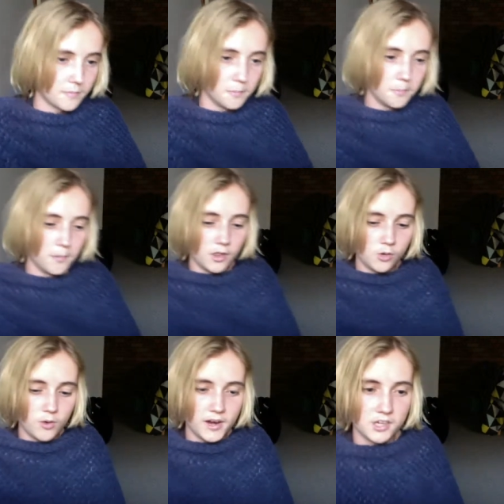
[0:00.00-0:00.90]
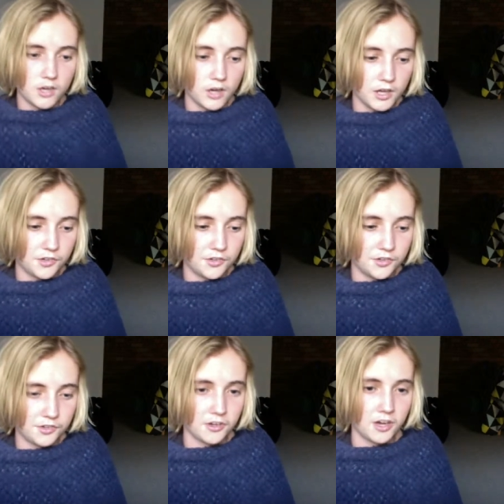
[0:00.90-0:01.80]
By the way,
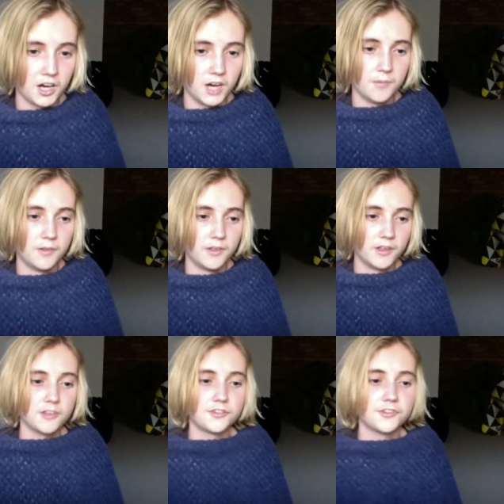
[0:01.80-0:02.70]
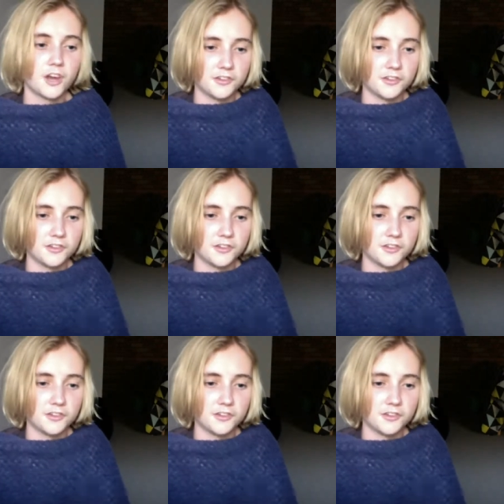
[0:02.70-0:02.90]
guys, starting